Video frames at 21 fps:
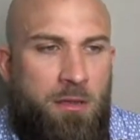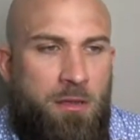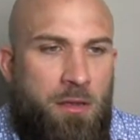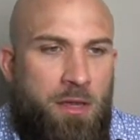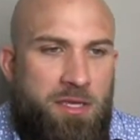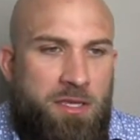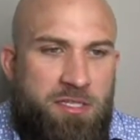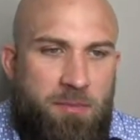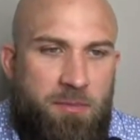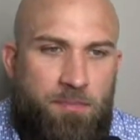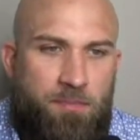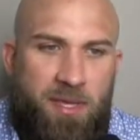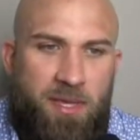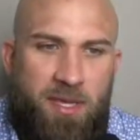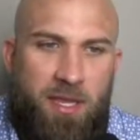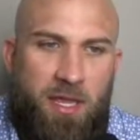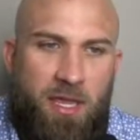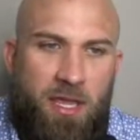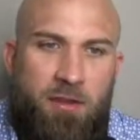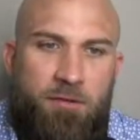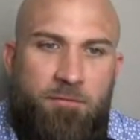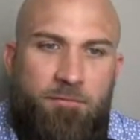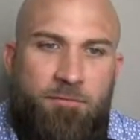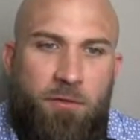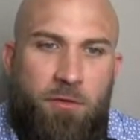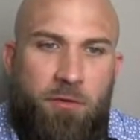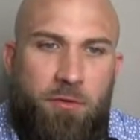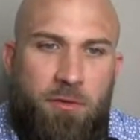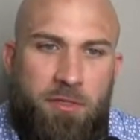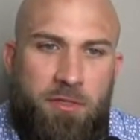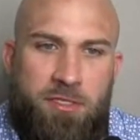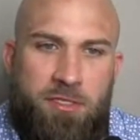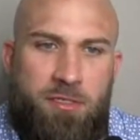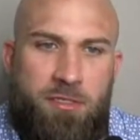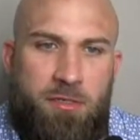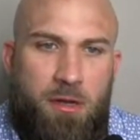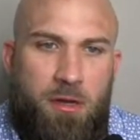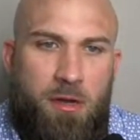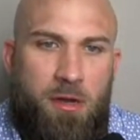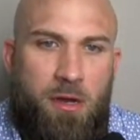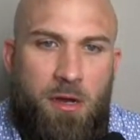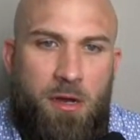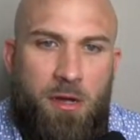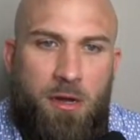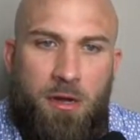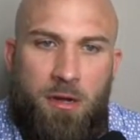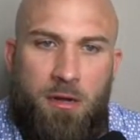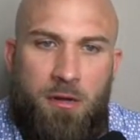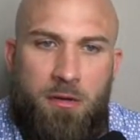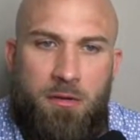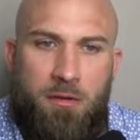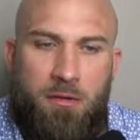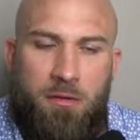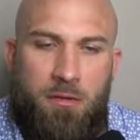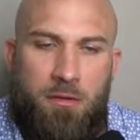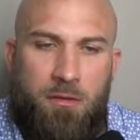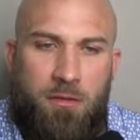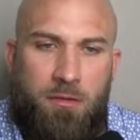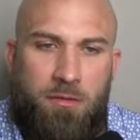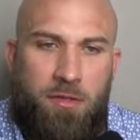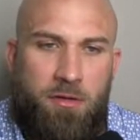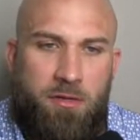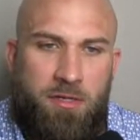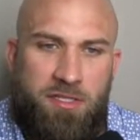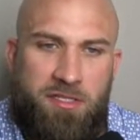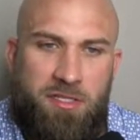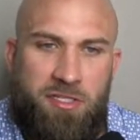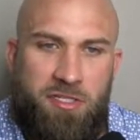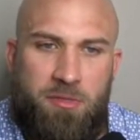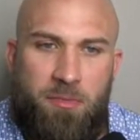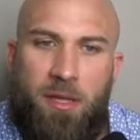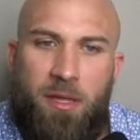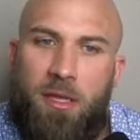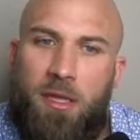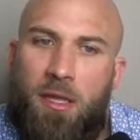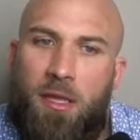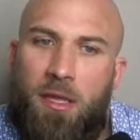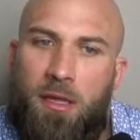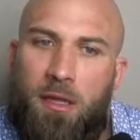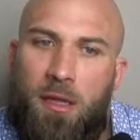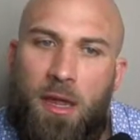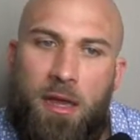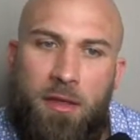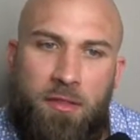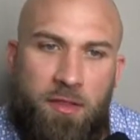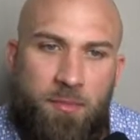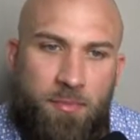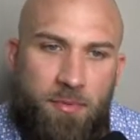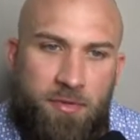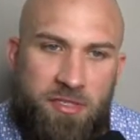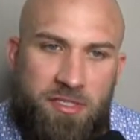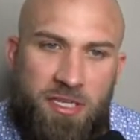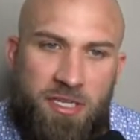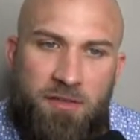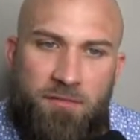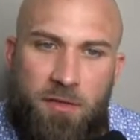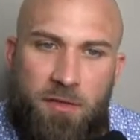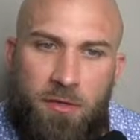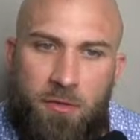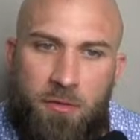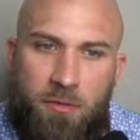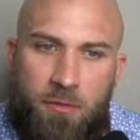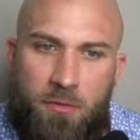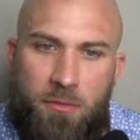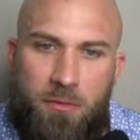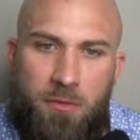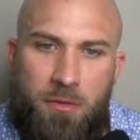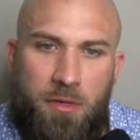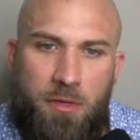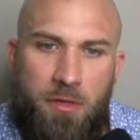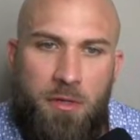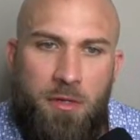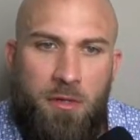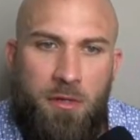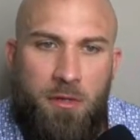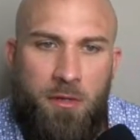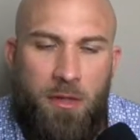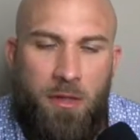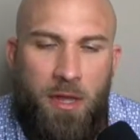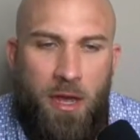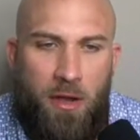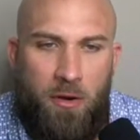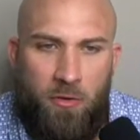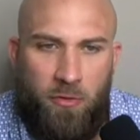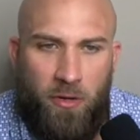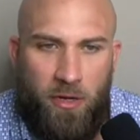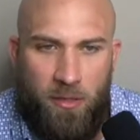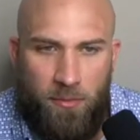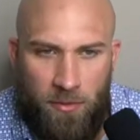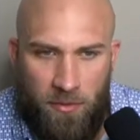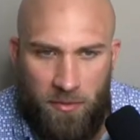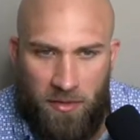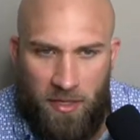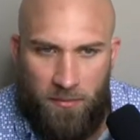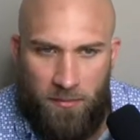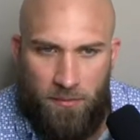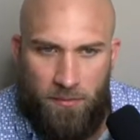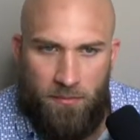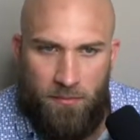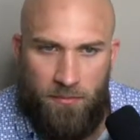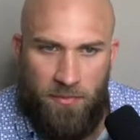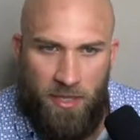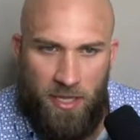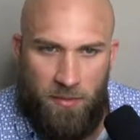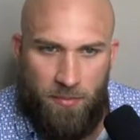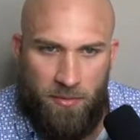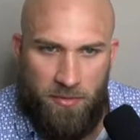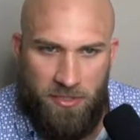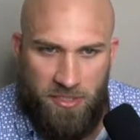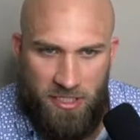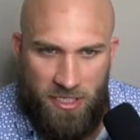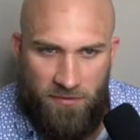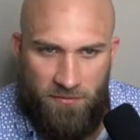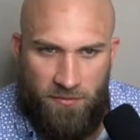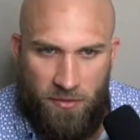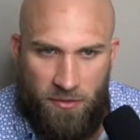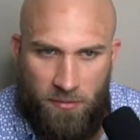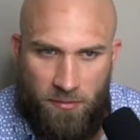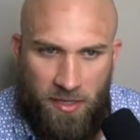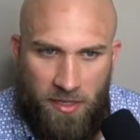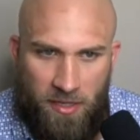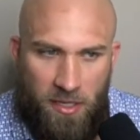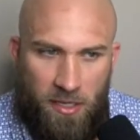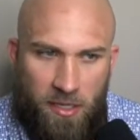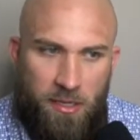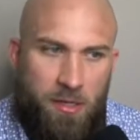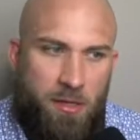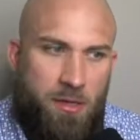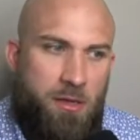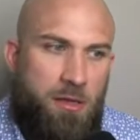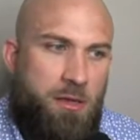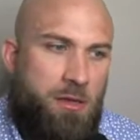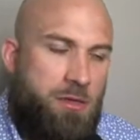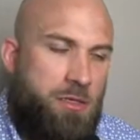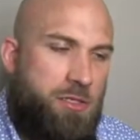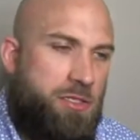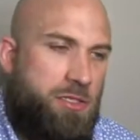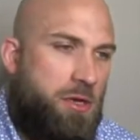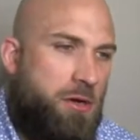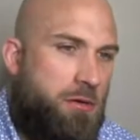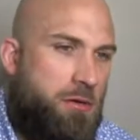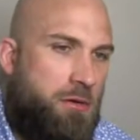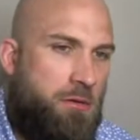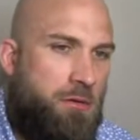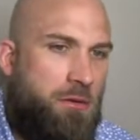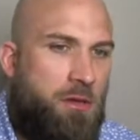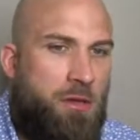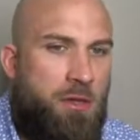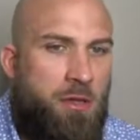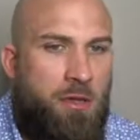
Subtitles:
is a big influence on their decision making, how they perceive you, how credible they perceive you to be. So,